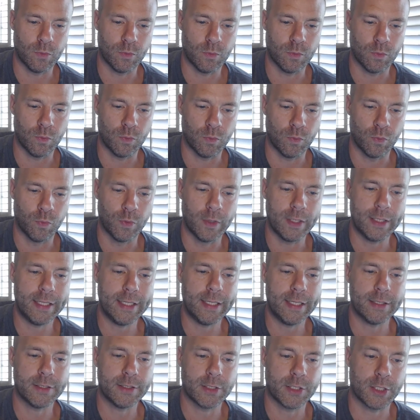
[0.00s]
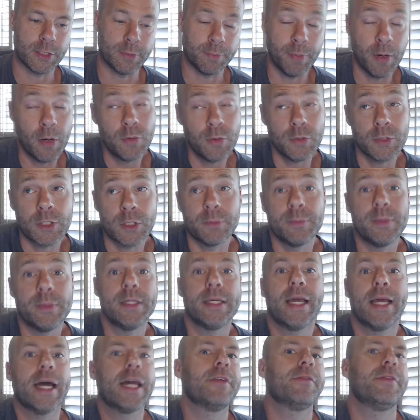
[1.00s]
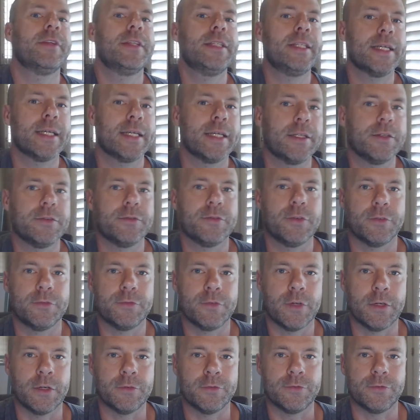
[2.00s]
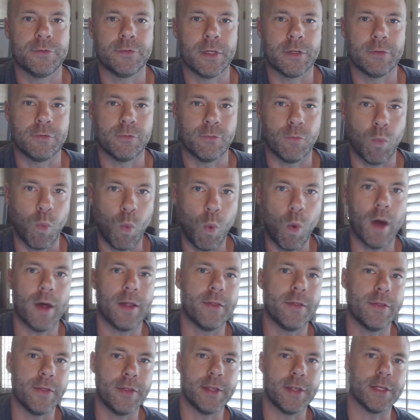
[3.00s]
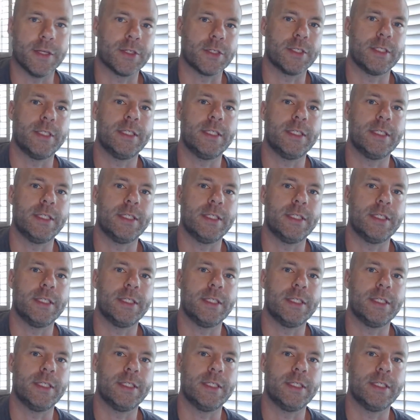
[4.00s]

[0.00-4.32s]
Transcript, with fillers: really supposed to be kind of indicative of, of, of what this